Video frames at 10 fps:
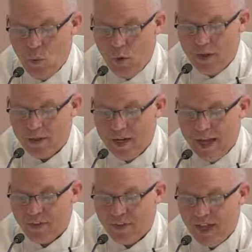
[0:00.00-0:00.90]
one
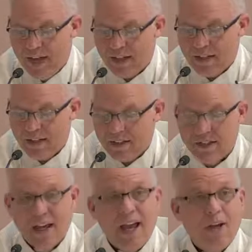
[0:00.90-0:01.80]
at the head
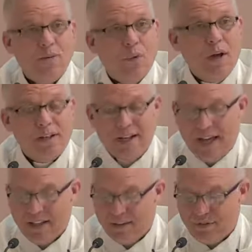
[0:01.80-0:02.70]
and one
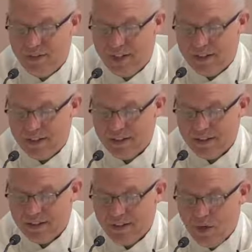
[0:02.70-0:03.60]
at the feet,
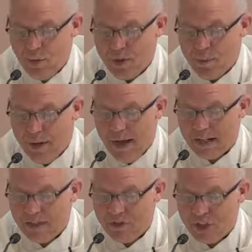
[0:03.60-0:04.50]
where the
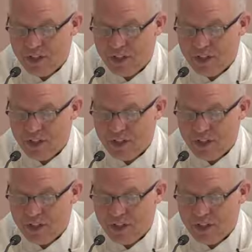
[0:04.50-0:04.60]
body of